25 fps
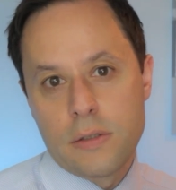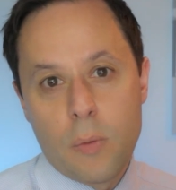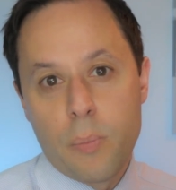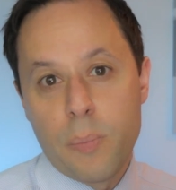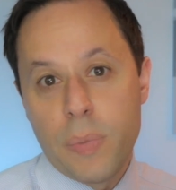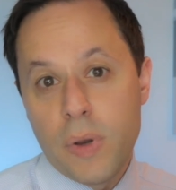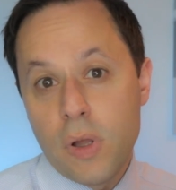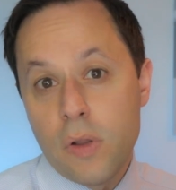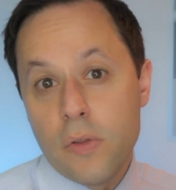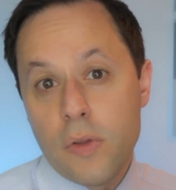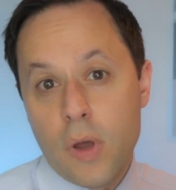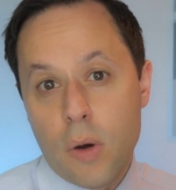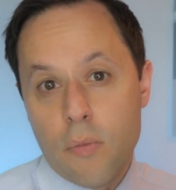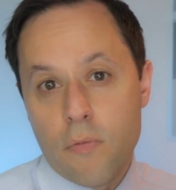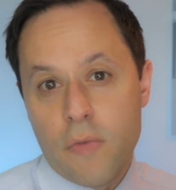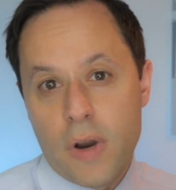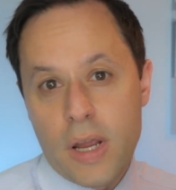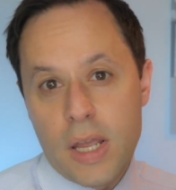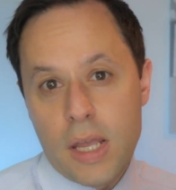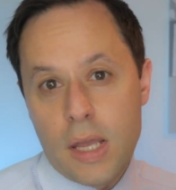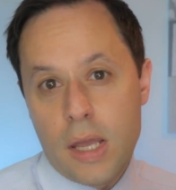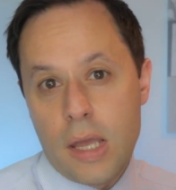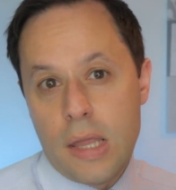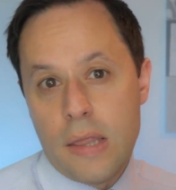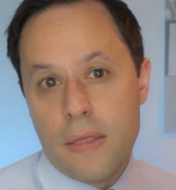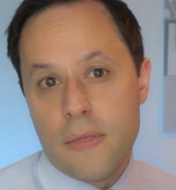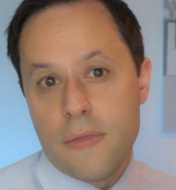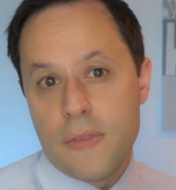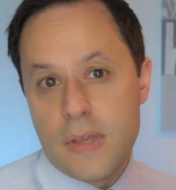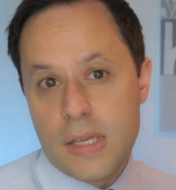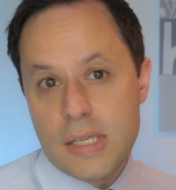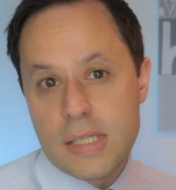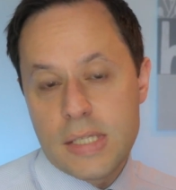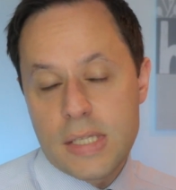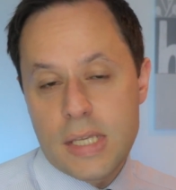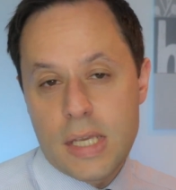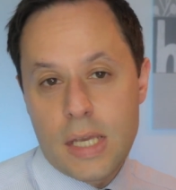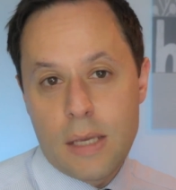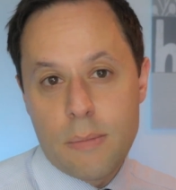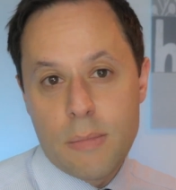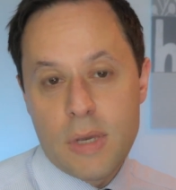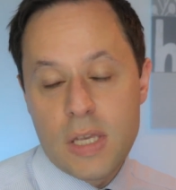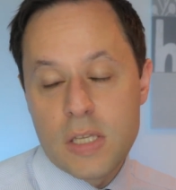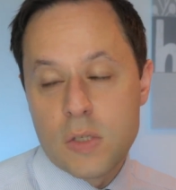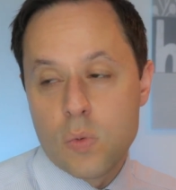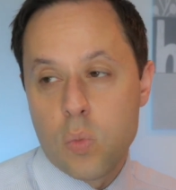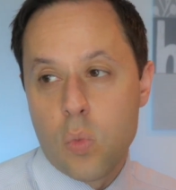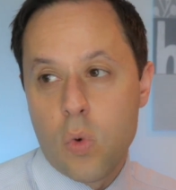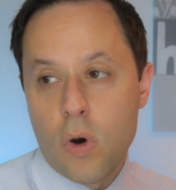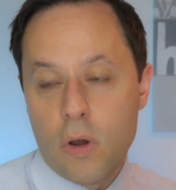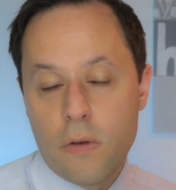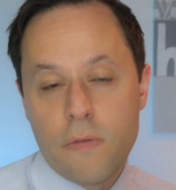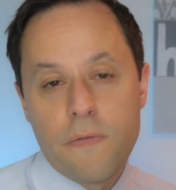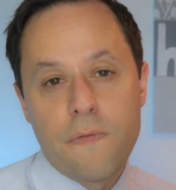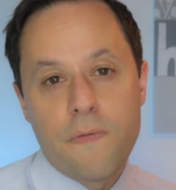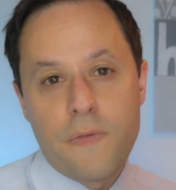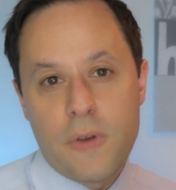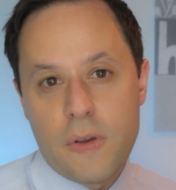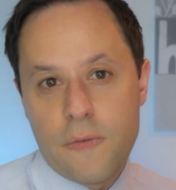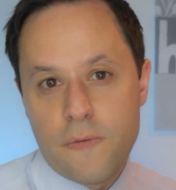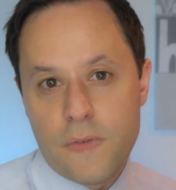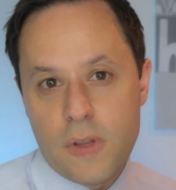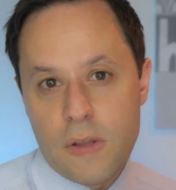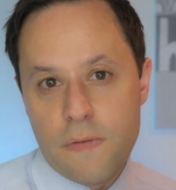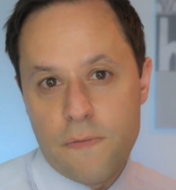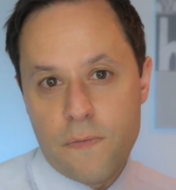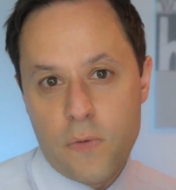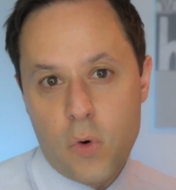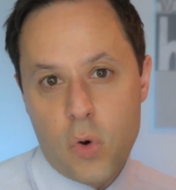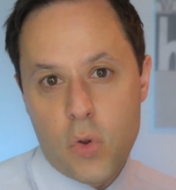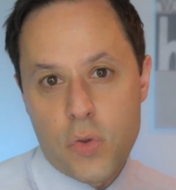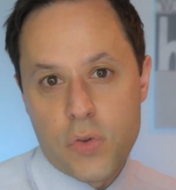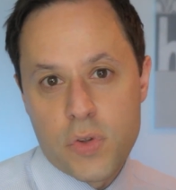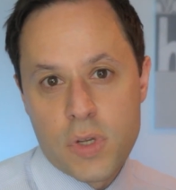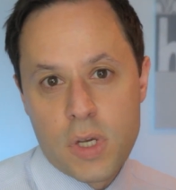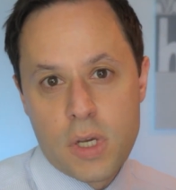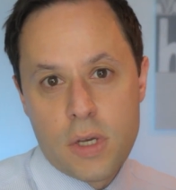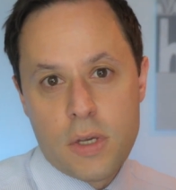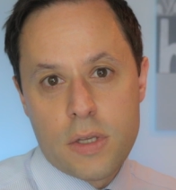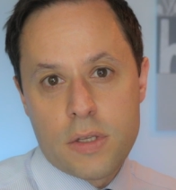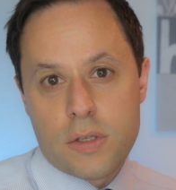The build-up rate in this scheme is 1/54th.